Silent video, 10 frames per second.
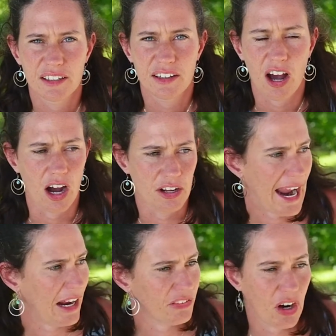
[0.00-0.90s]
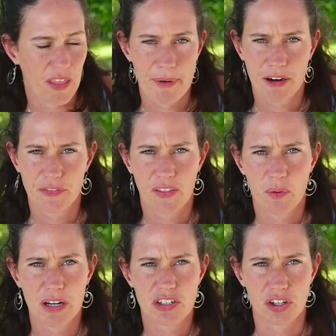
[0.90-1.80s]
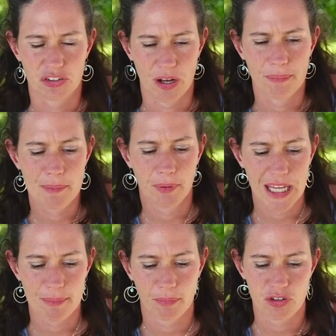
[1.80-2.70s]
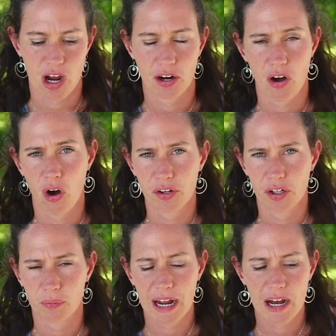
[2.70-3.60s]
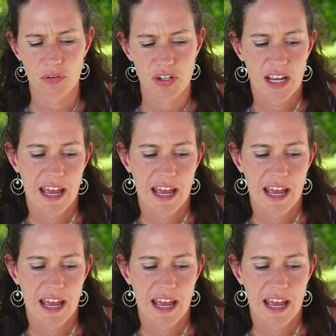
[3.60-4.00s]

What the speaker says: Ask, are they barefoot in the winter? Some people keep them shod all year round.